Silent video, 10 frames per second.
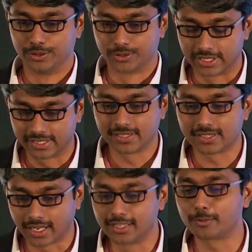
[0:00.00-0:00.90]
So this
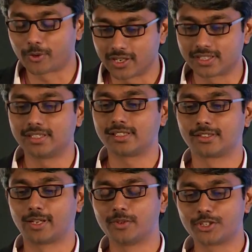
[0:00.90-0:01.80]
is under
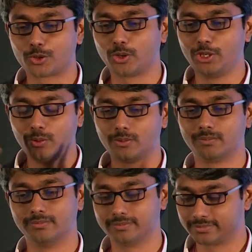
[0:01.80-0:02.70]
process. I'm just showing you,
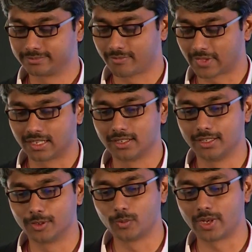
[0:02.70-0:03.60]

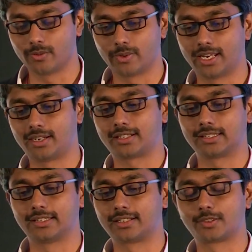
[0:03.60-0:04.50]
where
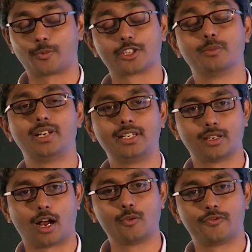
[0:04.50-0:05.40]
there is
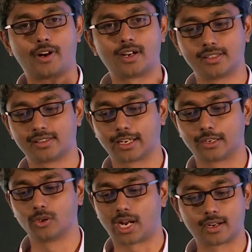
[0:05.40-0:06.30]
possibility, how far this
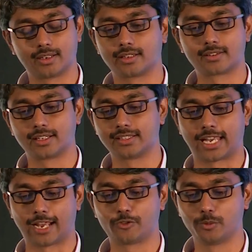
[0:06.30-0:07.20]
go. Architecture doesn't
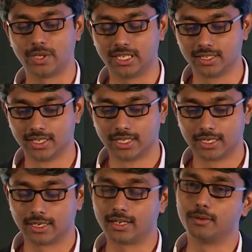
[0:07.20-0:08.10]
have to be
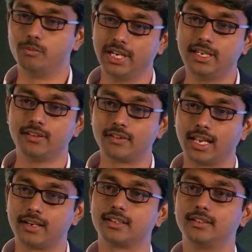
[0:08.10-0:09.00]
a
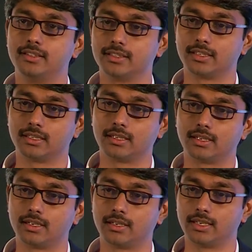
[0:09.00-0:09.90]
building-related
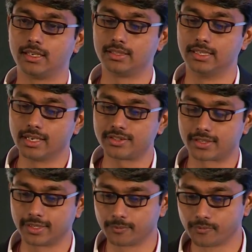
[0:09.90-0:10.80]

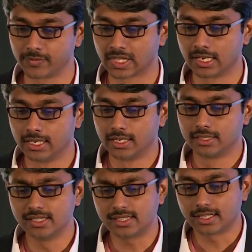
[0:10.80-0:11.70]
industry.
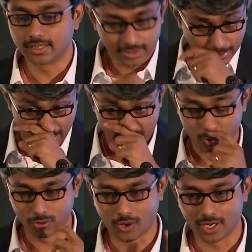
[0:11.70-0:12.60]
This is another client
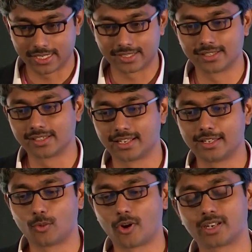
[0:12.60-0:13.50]
who called us and said
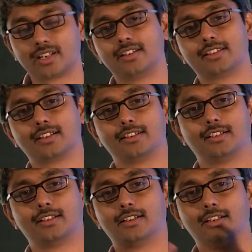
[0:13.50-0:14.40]
they wanted
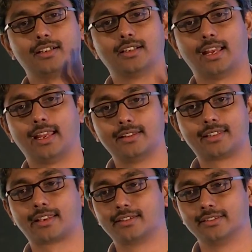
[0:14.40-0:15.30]
a health